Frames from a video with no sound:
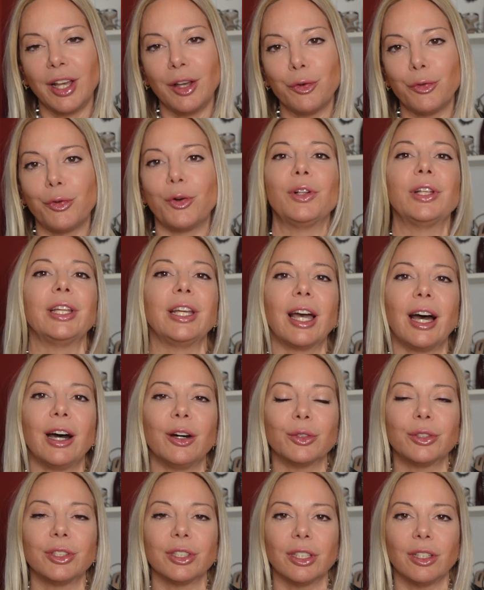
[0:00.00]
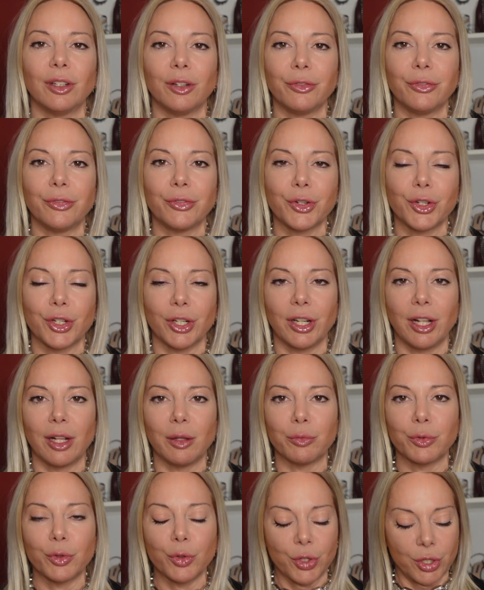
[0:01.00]
falling out of Chanel
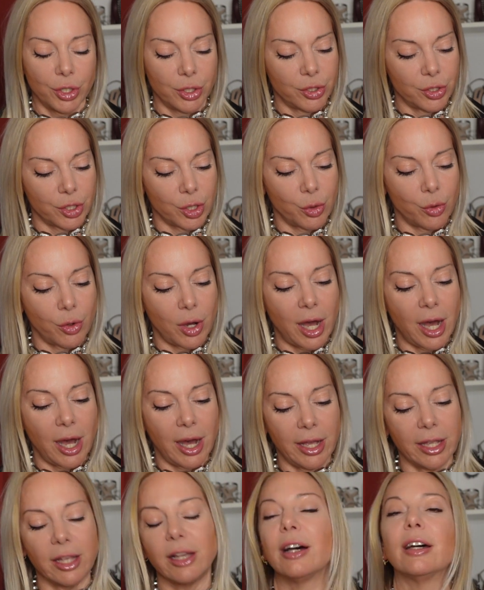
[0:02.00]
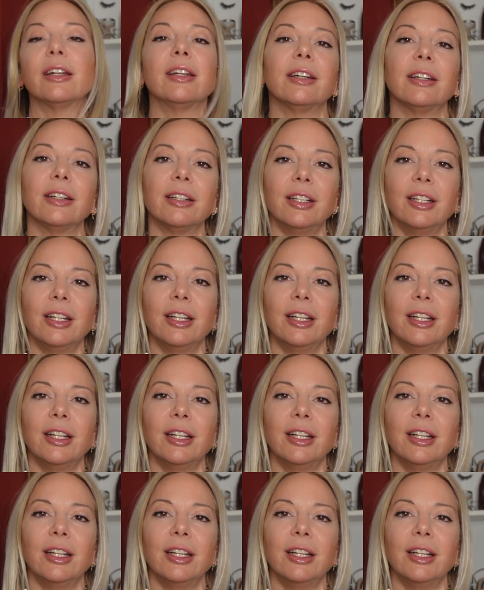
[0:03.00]
brooches. So I kind of